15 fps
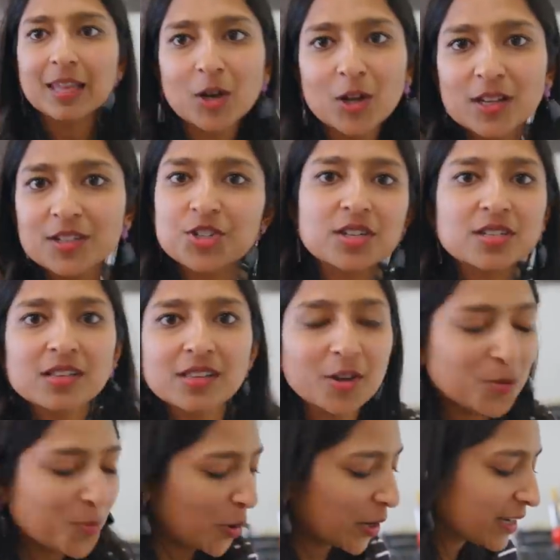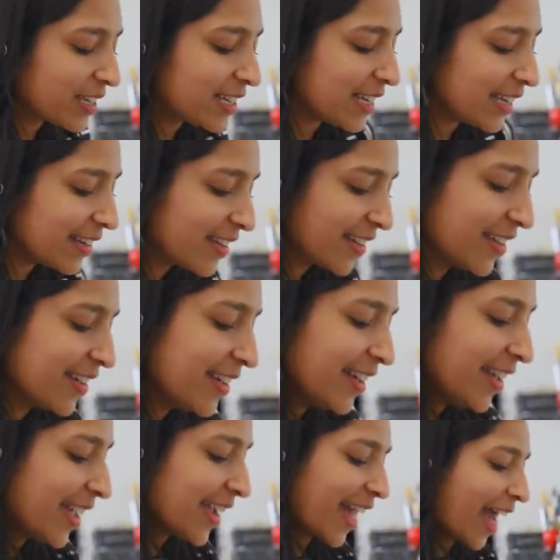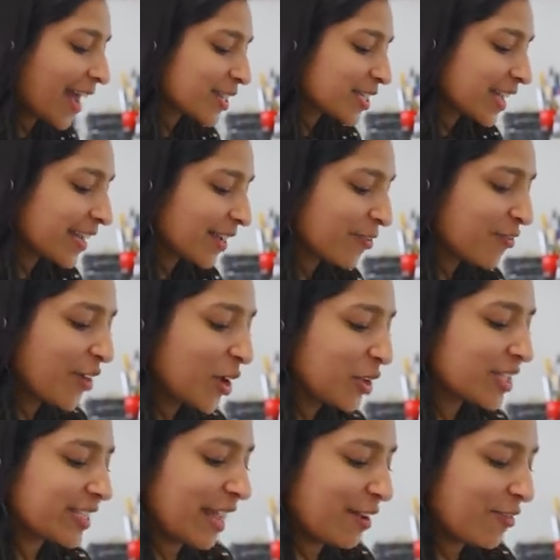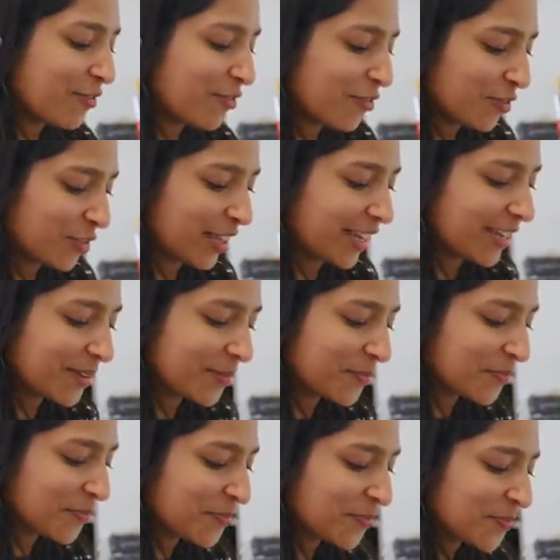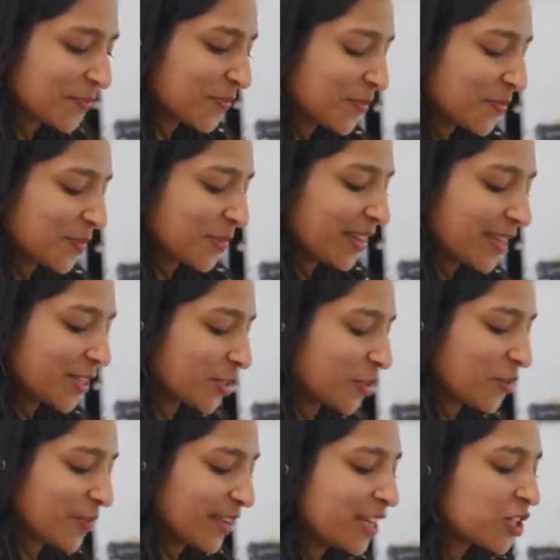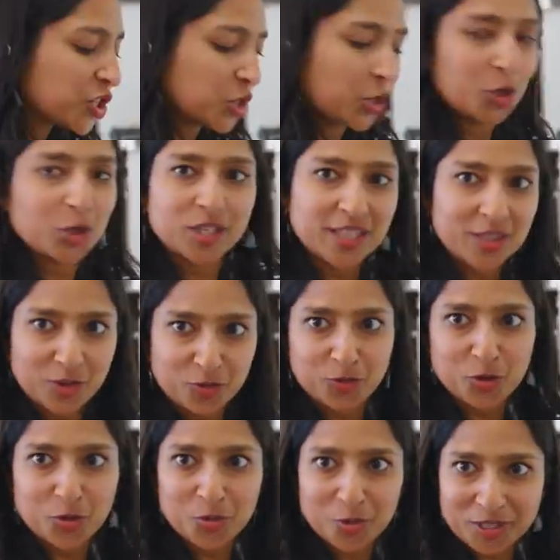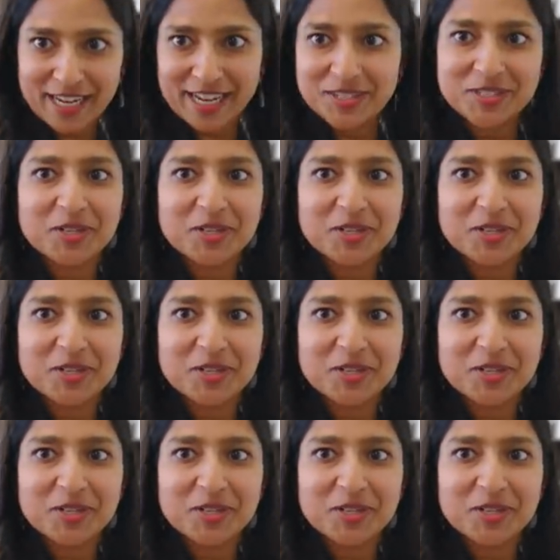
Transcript: a little, just a little more ghee. It kind of is like a fail safe. Like it sort of ensures that the food will